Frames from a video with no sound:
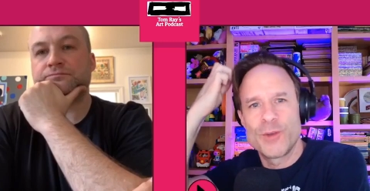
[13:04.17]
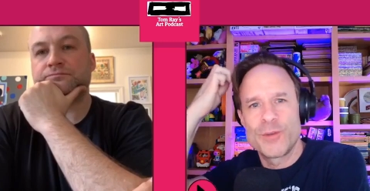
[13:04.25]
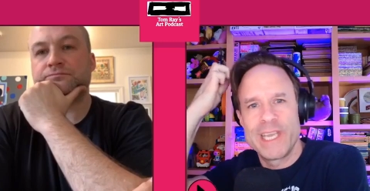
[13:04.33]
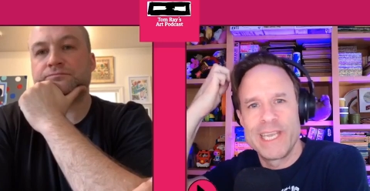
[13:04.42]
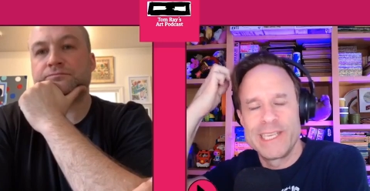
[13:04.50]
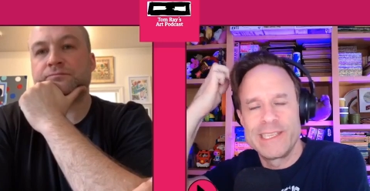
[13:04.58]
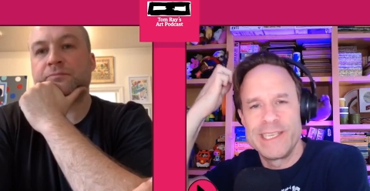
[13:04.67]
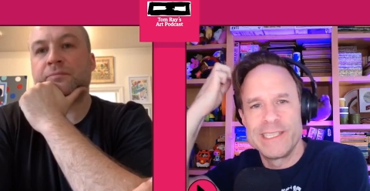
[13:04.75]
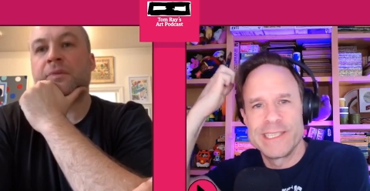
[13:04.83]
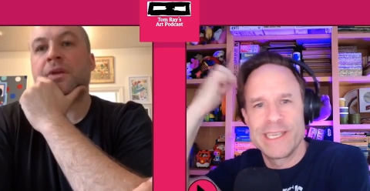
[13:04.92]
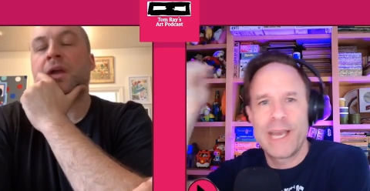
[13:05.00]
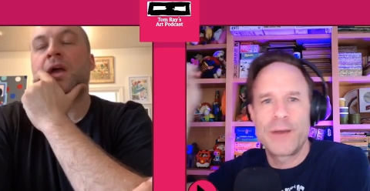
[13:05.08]
Speaker 1: creating these
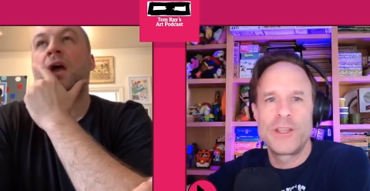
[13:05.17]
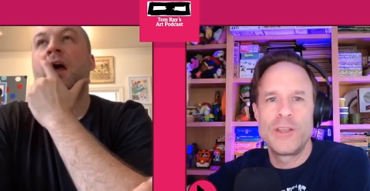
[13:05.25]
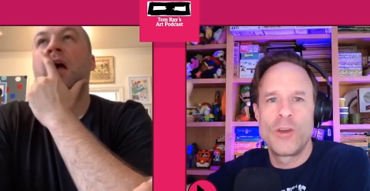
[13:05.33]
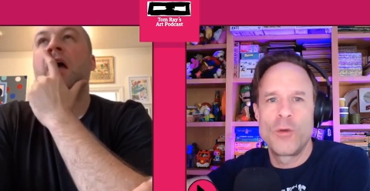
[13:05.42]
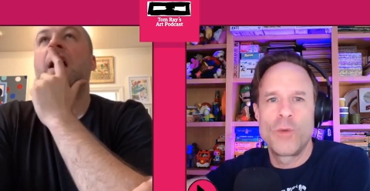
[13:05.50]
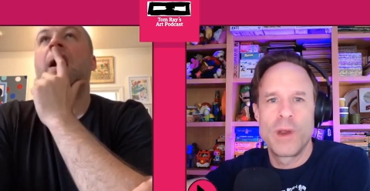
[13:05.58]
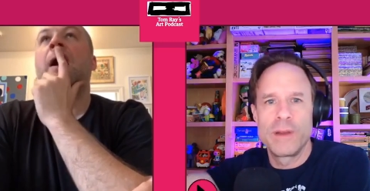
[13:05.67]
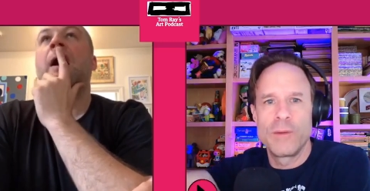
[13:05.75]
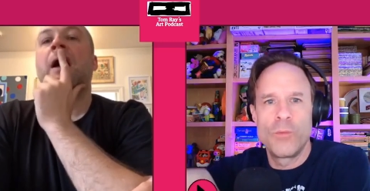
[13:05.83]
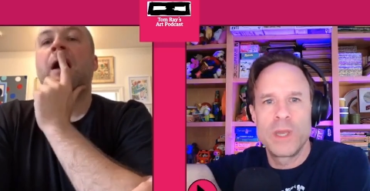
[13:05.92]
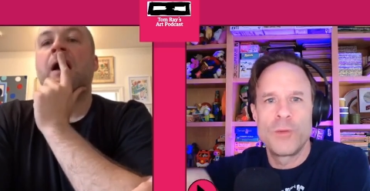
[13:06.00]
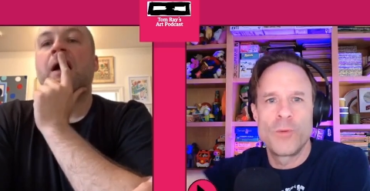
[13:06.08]
and how do you know where
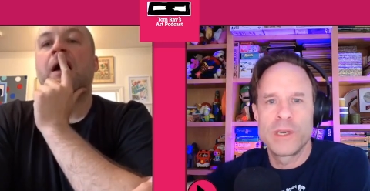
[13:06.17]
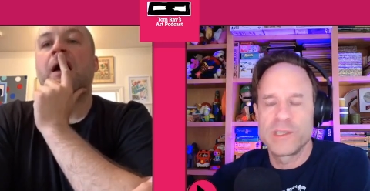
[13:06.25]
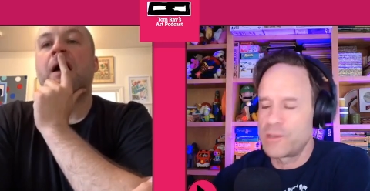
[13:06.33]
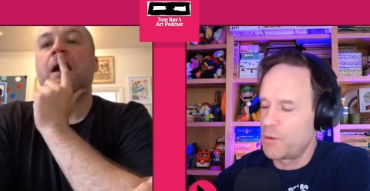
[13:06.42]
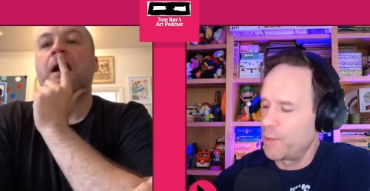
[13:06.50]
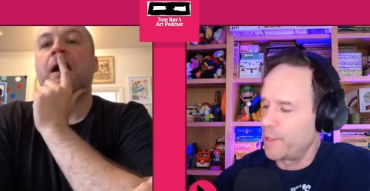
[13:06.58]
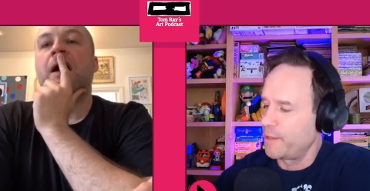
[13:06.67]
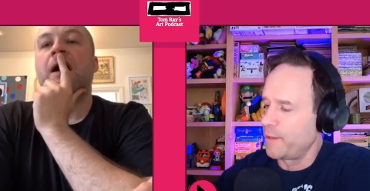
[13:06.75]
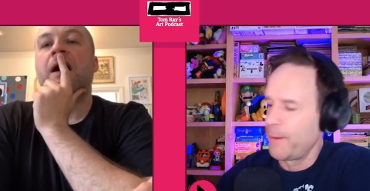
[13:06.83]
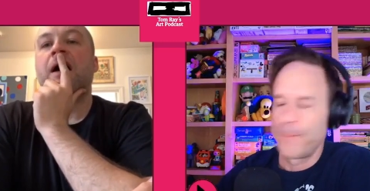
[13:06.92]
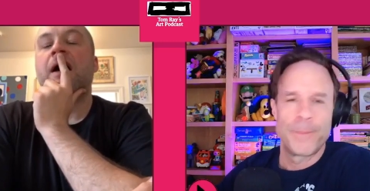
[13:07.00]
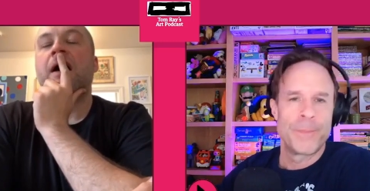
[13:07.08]
what you want to start with
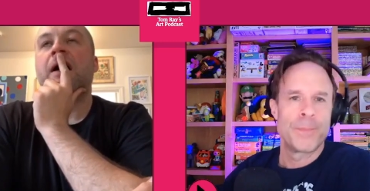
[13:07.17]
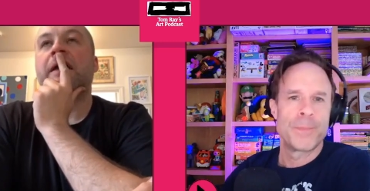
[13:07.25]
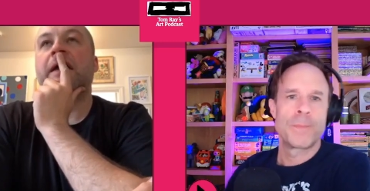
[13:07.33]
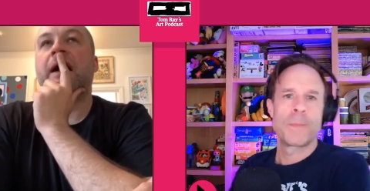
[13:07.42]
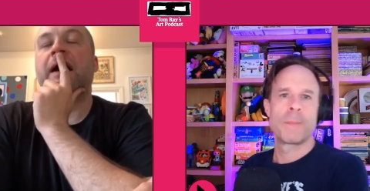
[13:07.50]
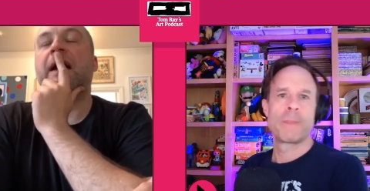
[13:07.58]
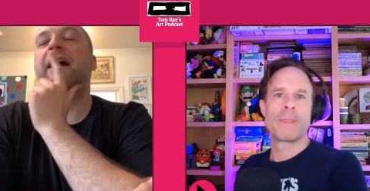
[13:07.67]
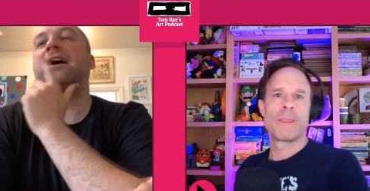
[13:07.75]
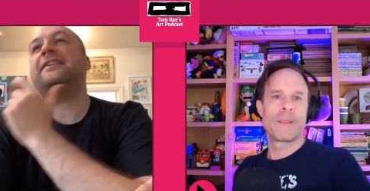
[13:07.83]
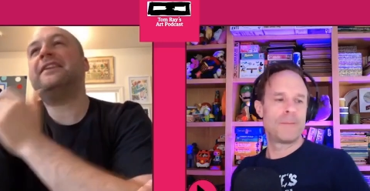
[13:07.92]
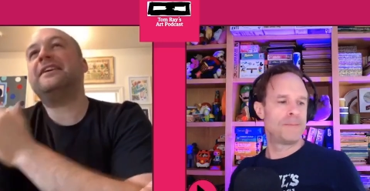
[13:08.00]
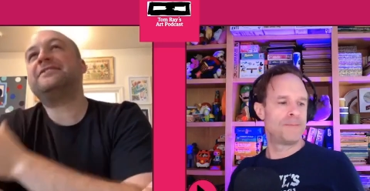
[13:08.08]
Speaker 2: yeah uh,
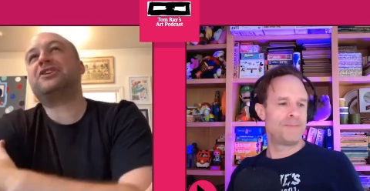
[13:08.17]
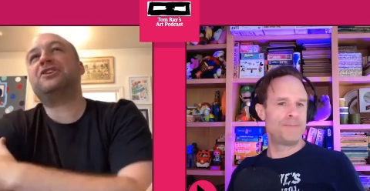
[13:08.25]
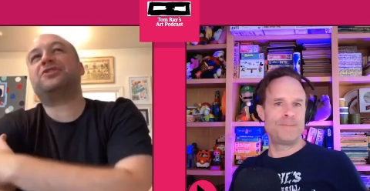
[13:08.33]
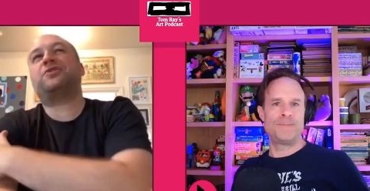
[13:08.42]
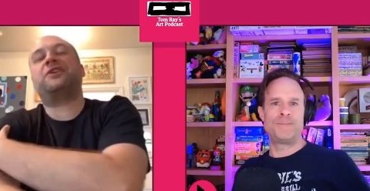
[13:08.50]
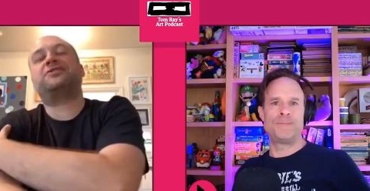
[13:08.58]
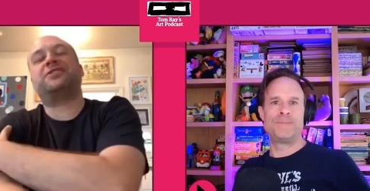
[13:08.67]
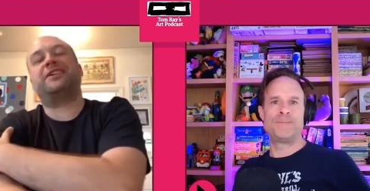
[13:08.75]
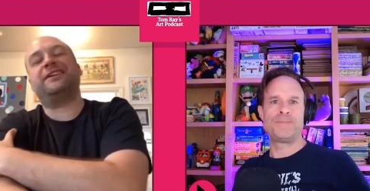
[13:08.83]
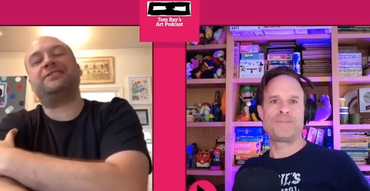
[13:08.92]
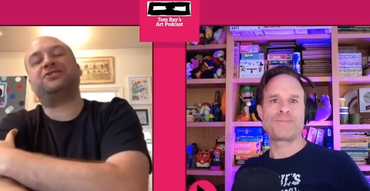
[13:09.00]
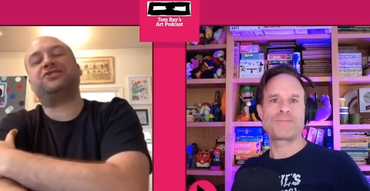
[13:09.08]
it, it's a good question
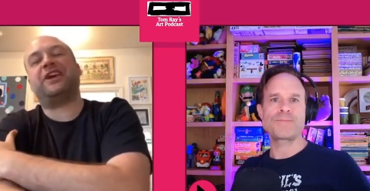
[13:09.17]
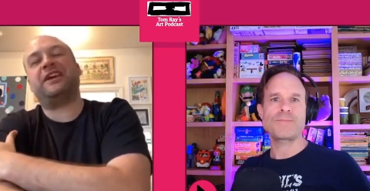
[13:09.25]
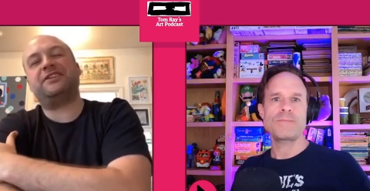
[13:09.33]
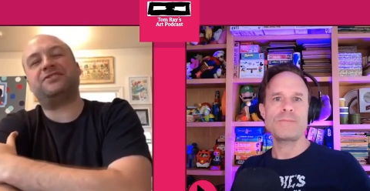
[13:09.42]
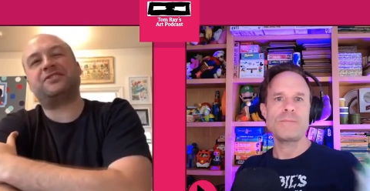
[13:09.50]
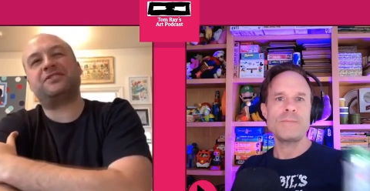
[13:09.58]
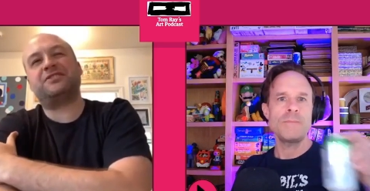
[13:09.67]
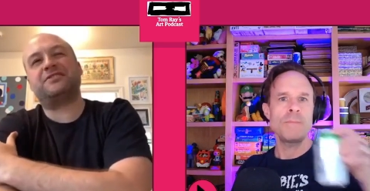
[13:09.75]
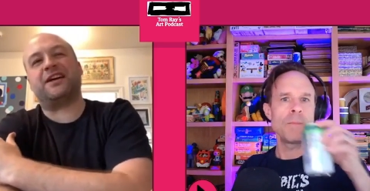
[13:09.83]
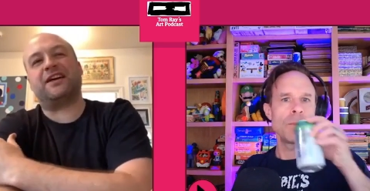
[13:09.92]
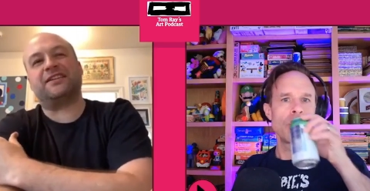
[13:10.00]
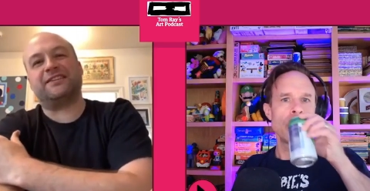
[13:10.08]
it
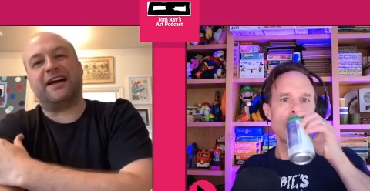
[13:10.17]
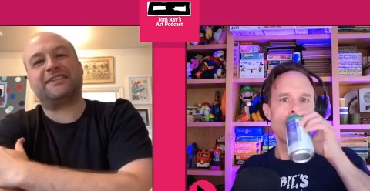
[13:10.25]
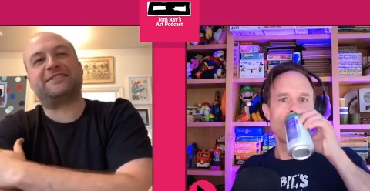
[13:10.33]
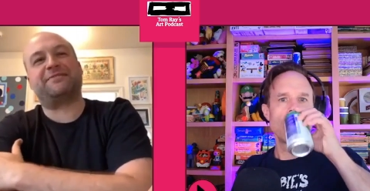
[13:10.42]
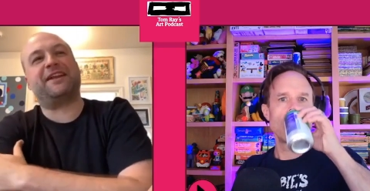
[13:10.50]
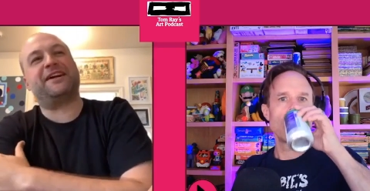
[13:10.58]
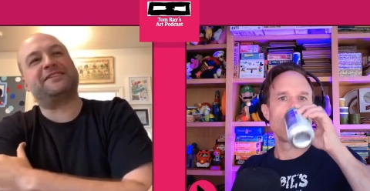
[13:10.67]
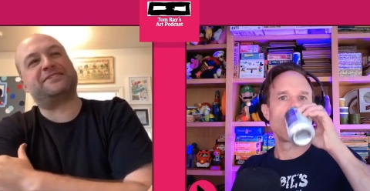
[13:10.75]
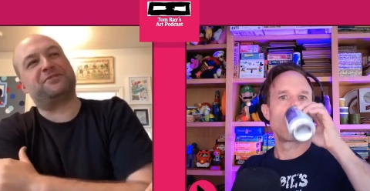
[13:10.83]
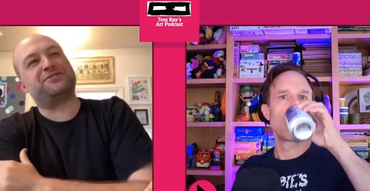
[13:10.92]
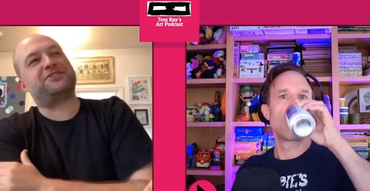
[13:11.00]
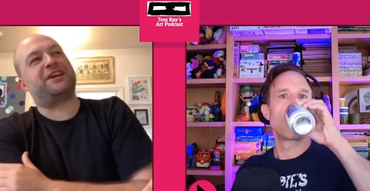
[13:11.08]
changes a lot to be honest
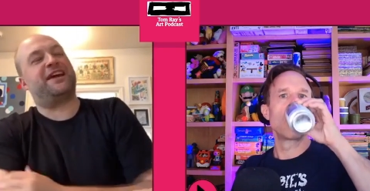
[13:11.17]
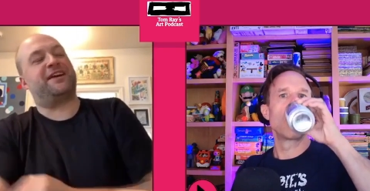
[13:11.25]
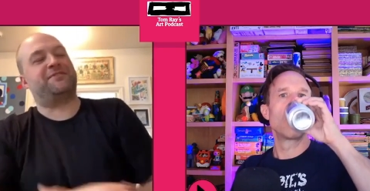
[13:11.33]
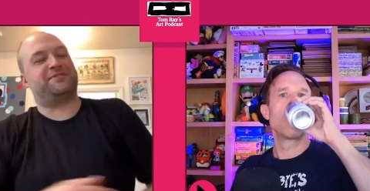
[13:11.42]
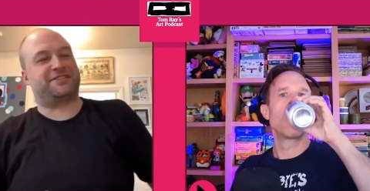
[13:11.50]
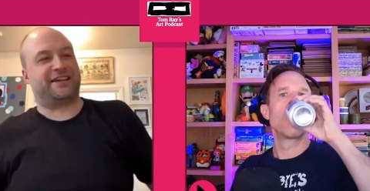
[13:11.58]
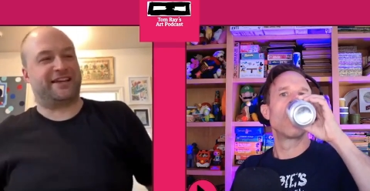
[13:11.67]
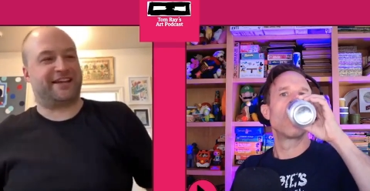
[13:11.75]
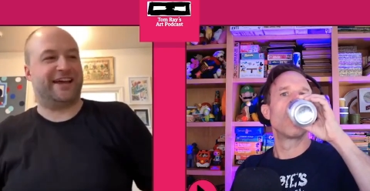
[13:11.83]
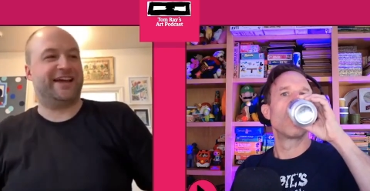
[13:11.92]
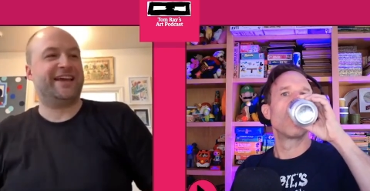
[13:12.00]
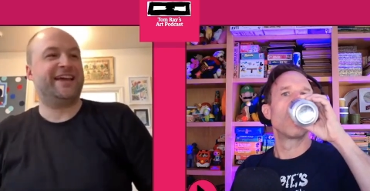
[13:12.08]
i wish i had almost like
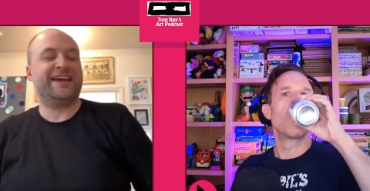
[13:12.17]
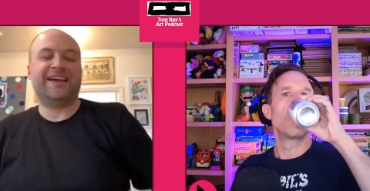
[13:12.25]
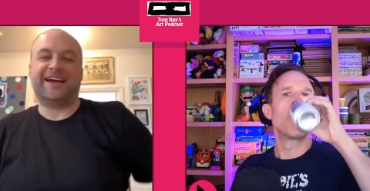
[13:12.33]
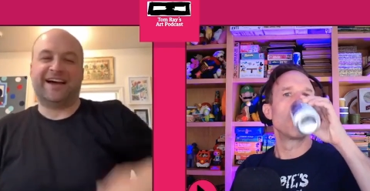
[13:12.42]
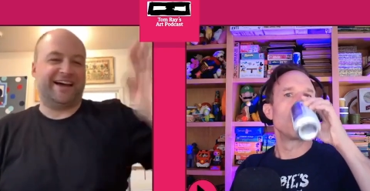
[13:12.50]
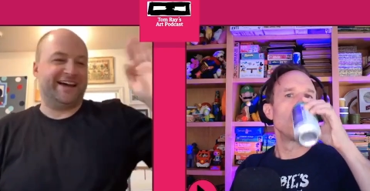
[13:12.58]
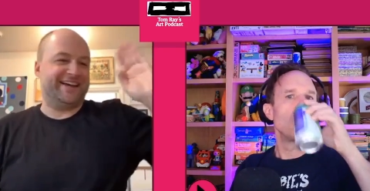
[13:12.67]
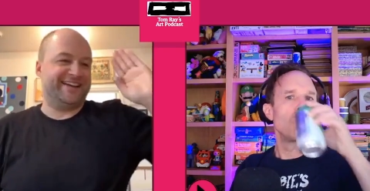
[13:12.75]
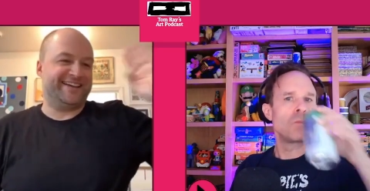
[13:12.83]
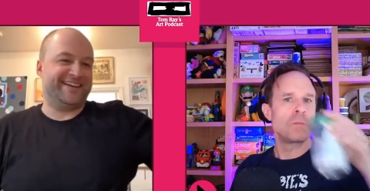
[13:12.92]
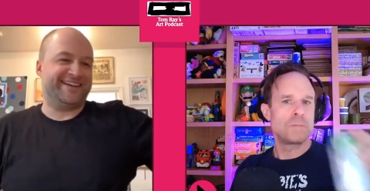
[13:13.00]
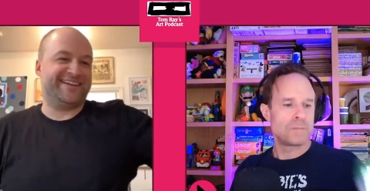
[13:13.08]
a i